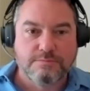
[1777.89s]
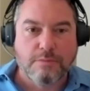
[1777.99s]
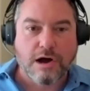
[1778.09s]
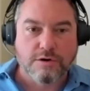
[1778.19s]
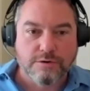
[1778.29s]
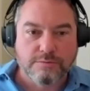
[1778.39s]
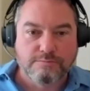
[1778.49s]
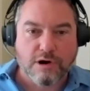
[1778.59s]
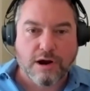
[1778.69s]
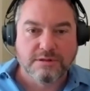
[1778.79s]
modern
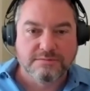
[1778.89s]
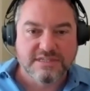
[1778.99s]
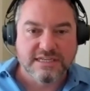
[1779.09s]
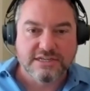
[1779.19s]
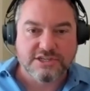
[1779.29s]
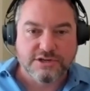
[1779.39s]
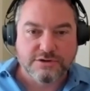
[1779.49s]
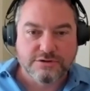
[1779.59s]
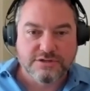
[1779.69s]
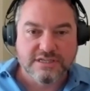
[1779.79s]
problems and
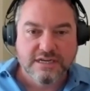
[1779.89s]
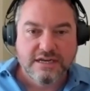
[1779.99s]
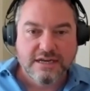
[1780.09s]
issues.